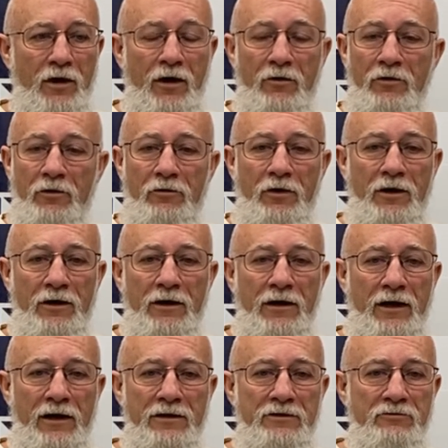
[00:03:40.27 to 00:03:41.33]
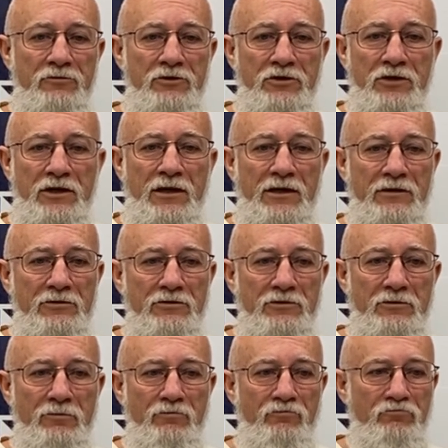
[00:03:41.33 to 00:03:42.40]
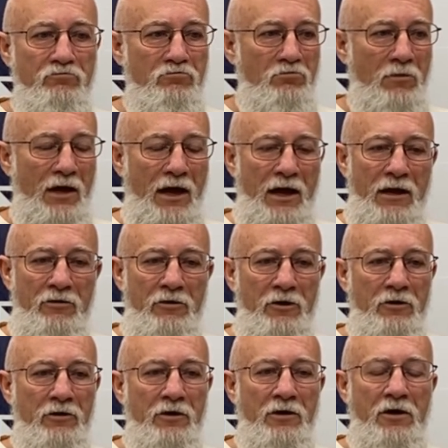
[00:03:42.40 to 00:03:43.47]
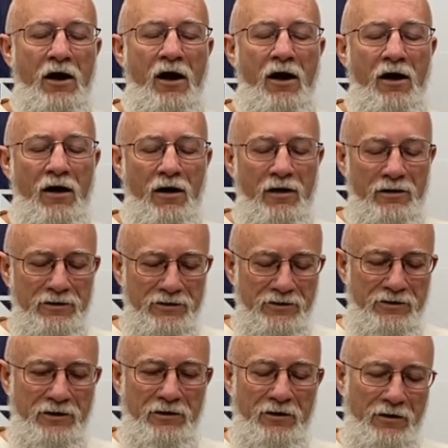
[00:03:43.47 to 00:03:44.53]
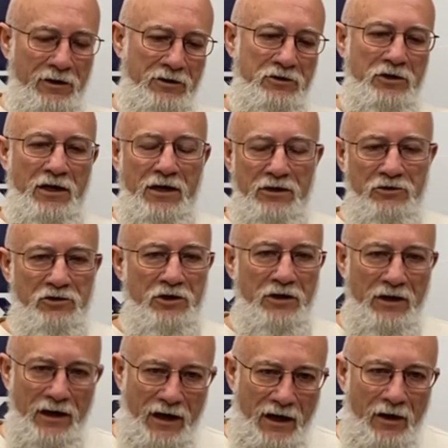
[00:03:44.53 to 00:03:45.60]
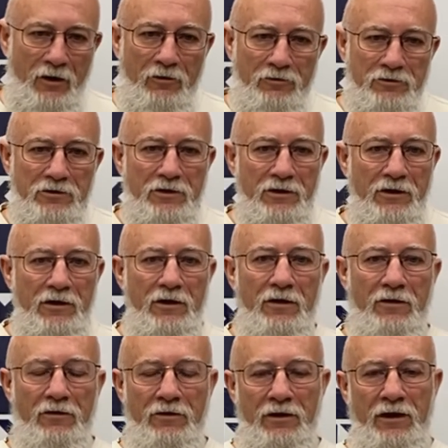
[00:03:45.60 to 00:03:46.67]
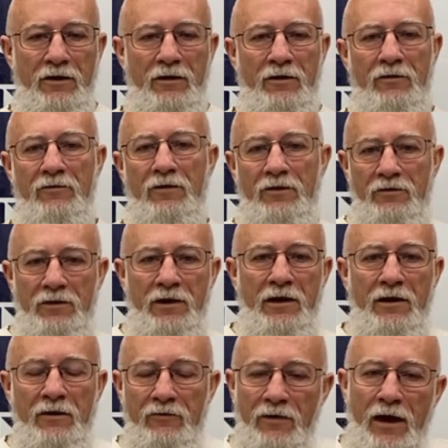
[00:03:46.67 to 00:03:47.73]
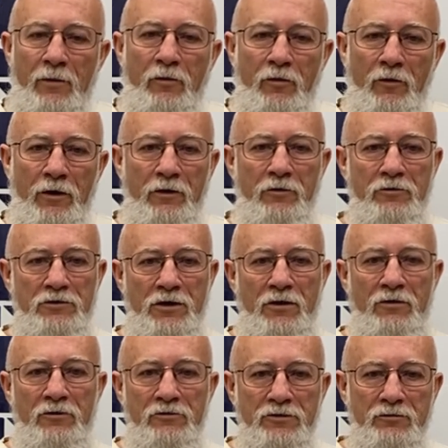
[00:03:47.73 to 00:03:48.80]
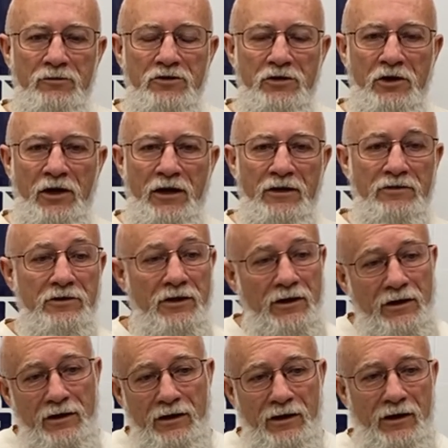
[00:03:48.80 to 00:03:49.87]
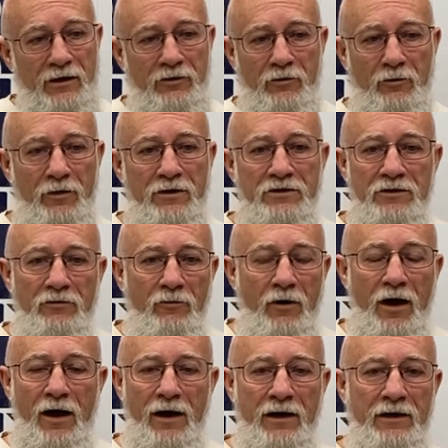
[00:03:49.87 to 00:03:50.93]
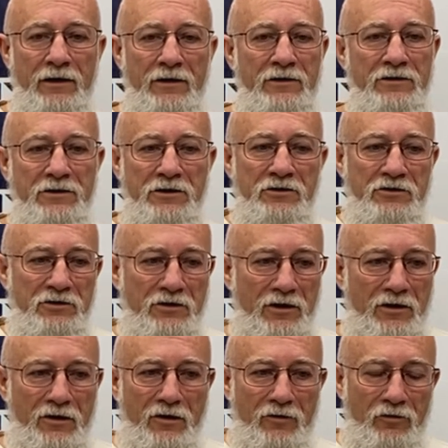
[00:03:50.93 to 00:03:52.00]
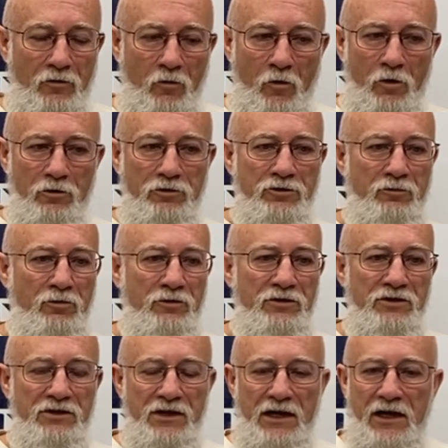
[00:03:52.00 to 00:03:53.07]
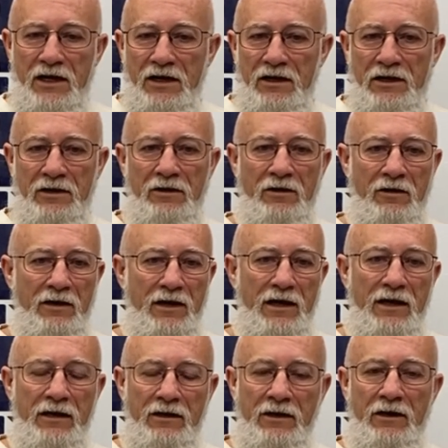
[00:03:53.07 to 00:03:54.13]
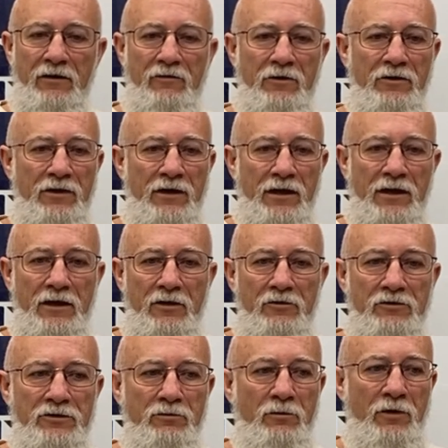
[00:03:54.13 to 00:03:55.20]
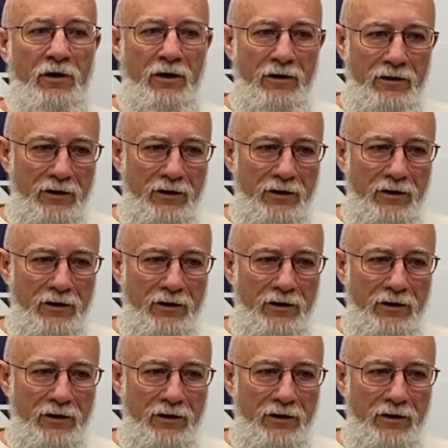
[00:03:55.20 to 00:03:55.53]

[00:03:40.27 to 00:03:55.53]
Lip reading: their nugget ice machines, and they're constantly changing out the evaporators on those machines. And the reason why is the water's pristine and clean and everything else, but